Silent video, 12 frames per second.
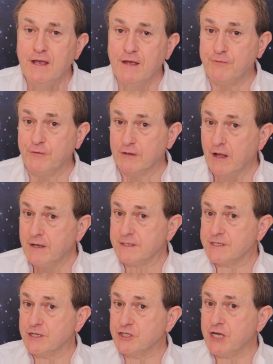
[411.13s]
If you'd like
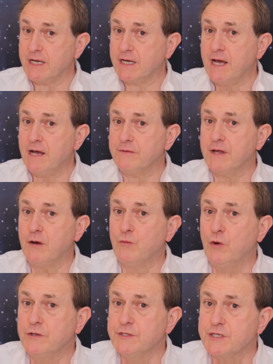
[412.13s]
to check out that
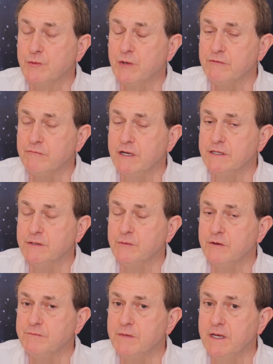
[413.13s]
one to one reading
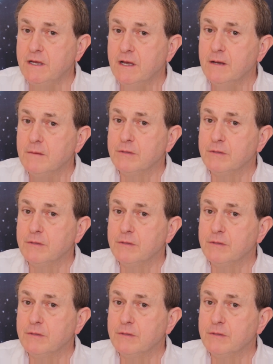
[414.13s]
with me,